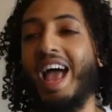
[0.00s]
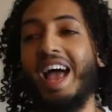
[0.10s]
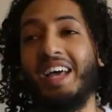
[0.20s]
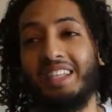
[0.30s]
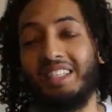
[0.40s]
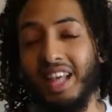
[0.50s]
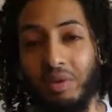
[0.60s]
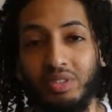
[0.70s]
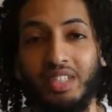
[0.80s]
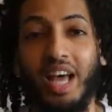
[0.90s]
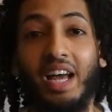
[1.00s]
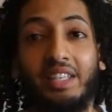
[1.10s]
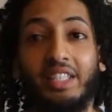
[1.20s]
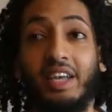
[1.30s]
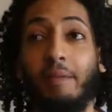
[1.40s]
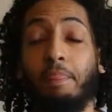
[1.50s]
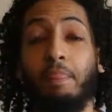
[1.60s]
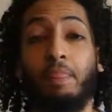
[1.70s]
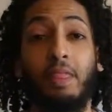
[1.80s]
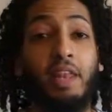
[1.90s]
And that was that.
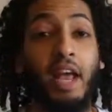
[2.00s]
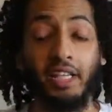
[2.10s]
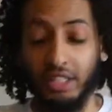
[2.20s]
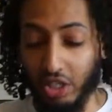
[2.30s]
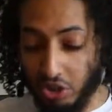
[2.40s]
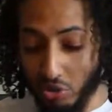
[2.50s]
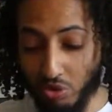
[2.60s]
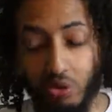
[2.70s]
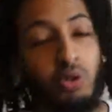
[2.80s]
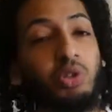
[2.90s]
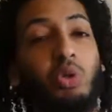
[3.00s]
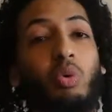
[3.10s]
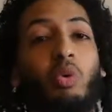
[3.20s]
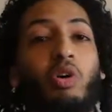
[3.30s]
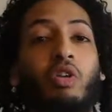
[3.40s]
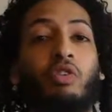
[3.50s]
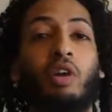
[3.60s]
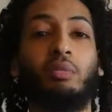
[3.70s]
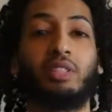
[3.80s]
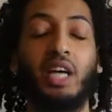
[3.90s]
The next issue is also a War of
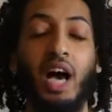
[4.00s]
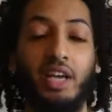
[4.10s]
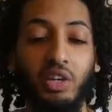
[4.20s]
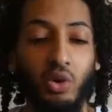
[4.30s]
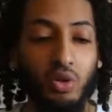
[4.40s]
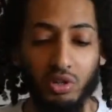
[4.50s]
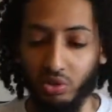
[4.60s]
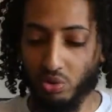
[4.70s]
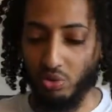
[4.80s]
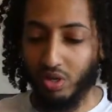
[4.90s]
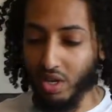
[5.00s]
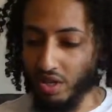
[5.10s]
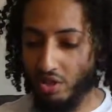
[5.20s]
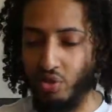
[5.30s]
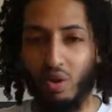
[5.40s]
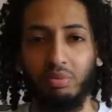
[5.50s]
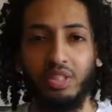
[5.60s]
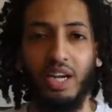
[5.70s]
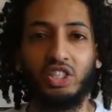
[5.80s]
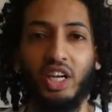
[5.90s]
Realms tie-in, according to the
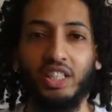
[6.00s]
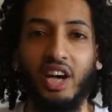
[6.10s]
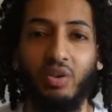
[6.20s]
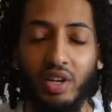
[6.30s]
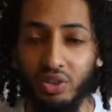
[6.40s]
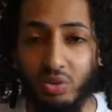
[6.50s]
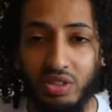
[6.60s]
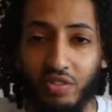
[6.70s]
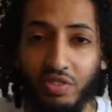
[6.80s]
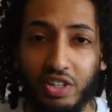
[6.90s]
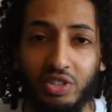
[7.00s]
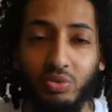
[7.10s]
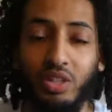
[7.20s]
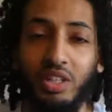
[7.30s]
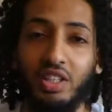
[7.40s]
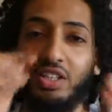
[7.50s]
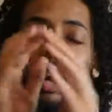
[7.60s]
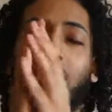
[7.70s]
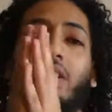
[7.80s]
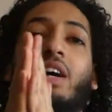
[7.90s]
website I checked out as soon as I finished reading this
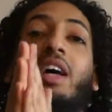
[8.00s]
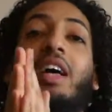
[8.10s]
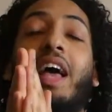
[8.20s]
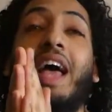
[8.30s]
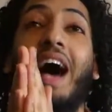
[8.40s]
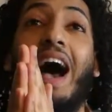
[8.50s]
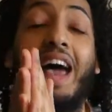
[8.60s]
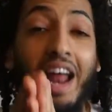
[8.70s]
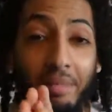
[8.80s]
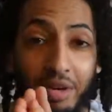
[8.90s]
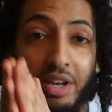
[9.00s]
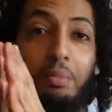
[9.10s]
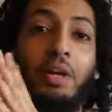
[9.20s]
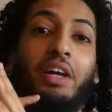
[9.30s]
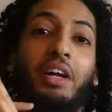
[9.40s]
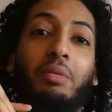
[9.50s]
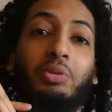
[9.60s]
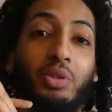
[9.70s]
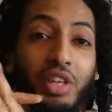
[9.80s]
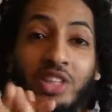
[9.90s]
comic. And I'm going to pick it
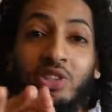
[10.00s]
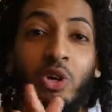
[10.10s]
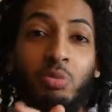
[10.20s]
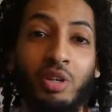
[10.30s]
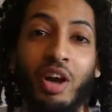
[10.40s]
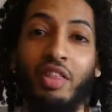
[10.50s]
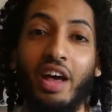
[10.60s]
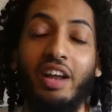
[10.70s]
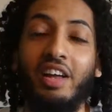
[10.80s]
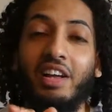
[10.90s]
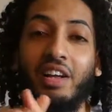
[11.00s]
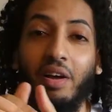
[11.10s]
up. So they sold me on that.